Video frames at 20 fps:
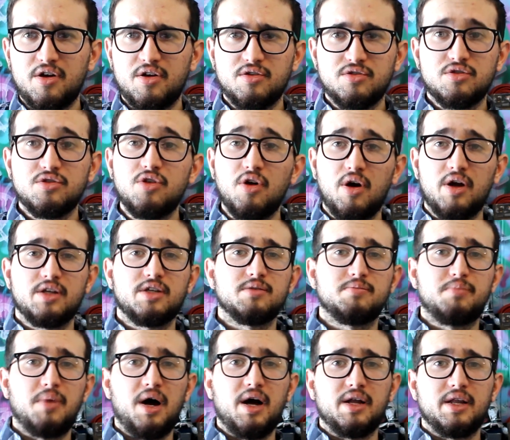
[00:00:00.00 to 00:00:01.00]
He goes, no, I
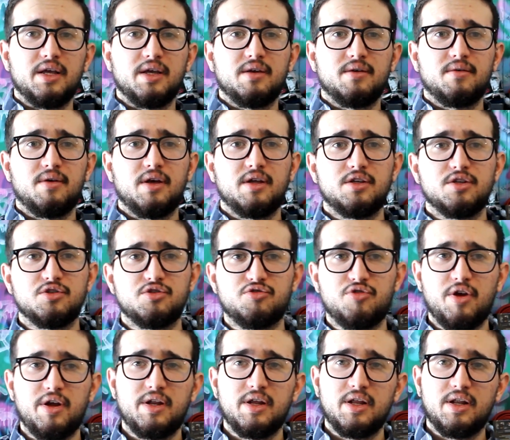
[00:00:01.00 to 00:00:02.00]
just bought it. I just
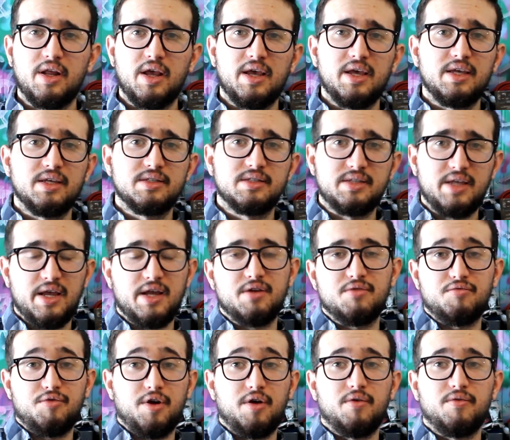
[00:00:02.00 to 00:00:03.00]
traded a sand
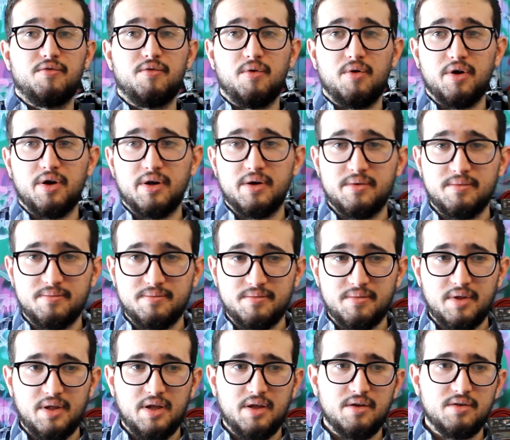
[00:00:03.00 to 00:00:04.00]
rail for it.
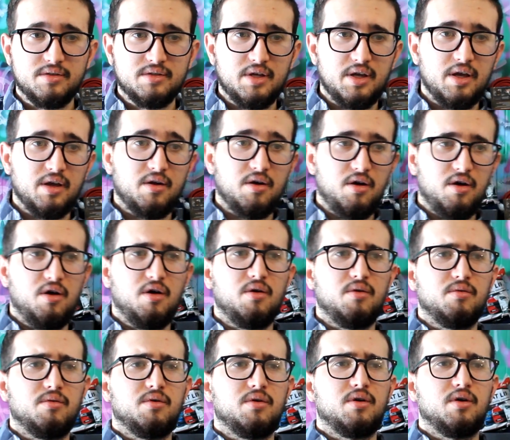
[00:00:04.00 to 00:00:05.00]
And I was like,
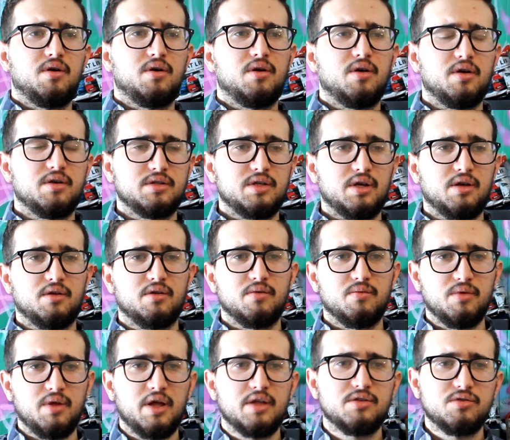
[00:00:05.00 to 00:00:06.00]
oh. I was like,
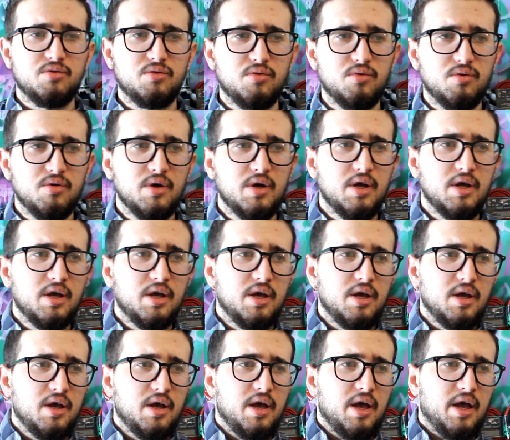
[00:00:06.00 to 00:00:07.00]
well, that's cool.
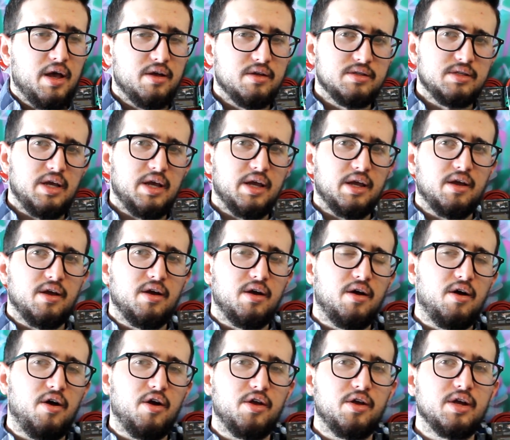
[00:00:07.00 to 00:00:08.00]
And I was like,
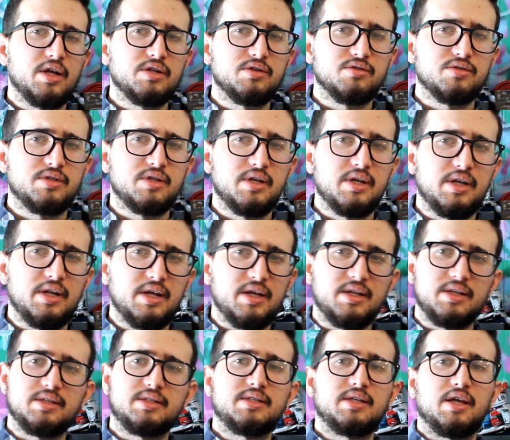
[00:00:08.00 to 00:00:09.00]
are you interested
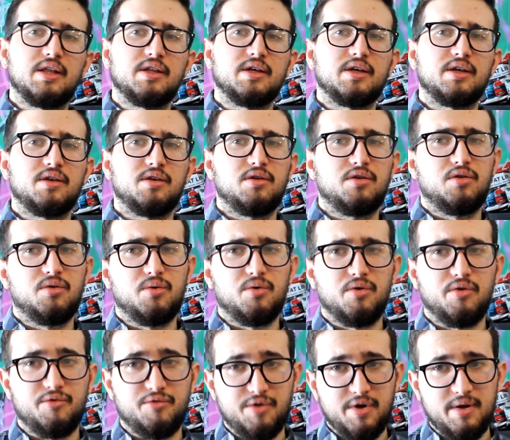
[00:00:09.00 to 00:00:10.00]
in selling
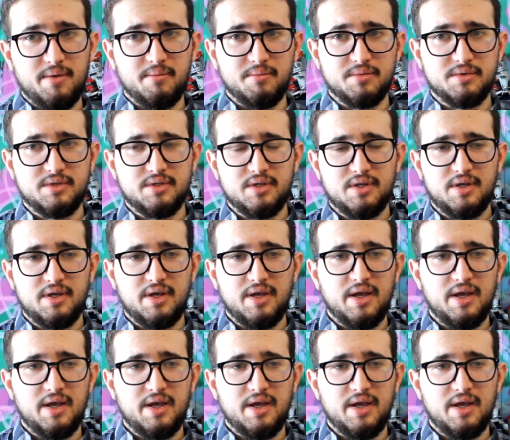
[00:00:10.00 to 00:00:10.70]
your rims?